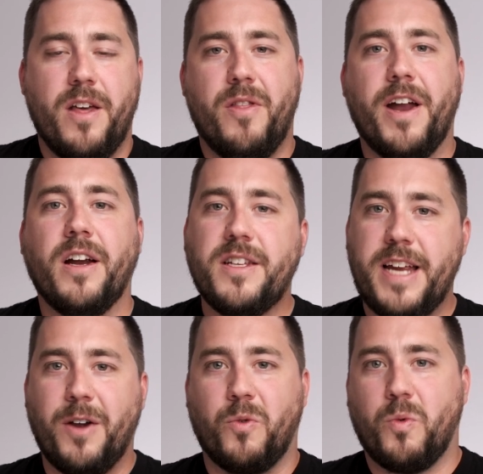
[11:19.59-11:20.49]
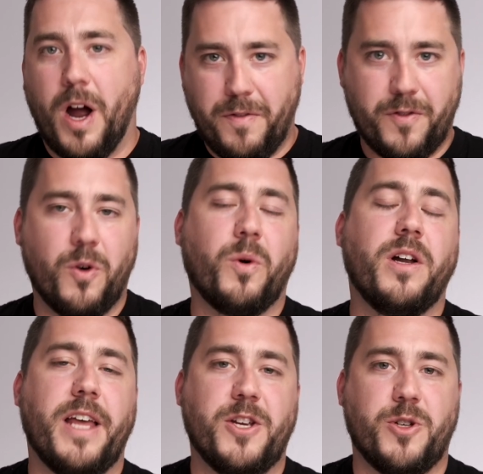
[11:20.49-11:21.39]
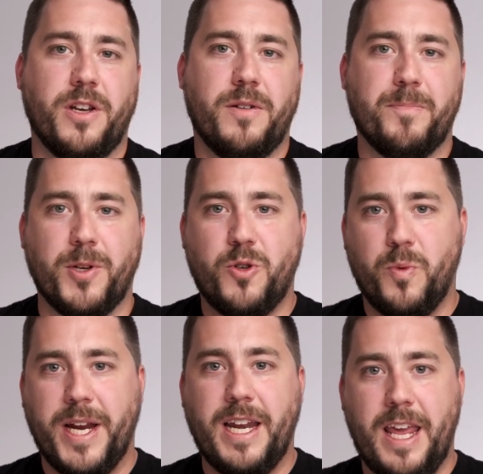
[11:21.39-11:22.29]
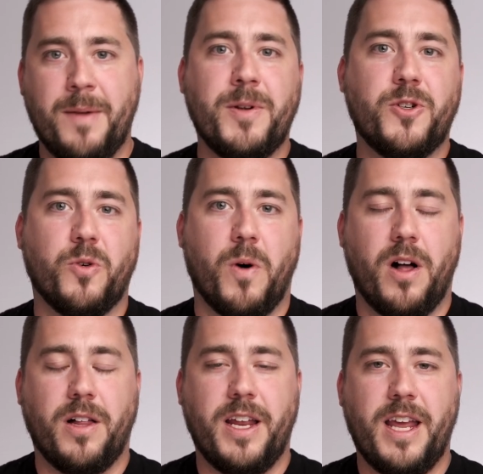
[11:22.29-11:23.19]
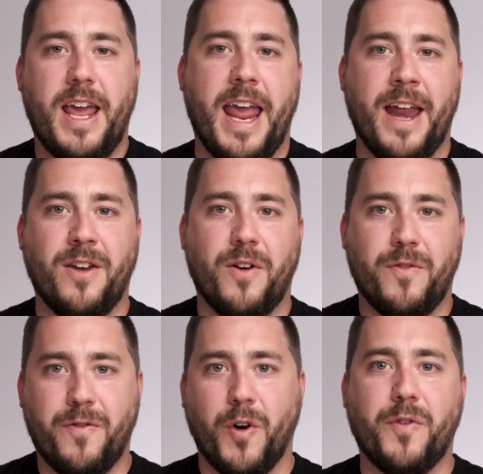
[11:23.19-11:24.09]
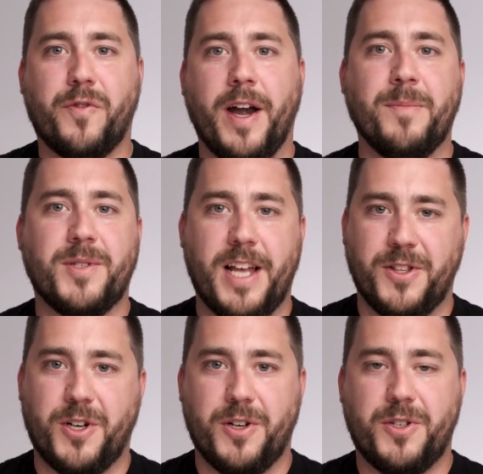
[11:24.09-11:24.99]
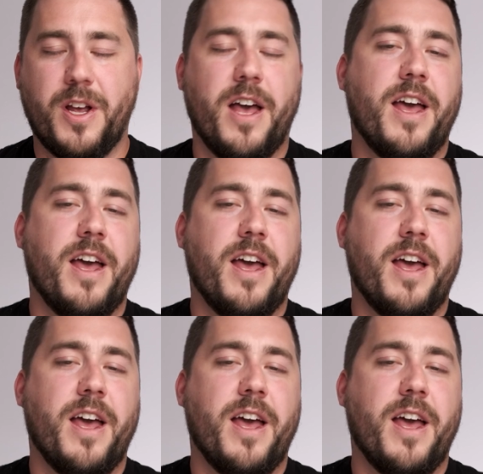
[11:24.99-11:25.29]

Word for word: There is a rough correlation between image quality and full frame sensors.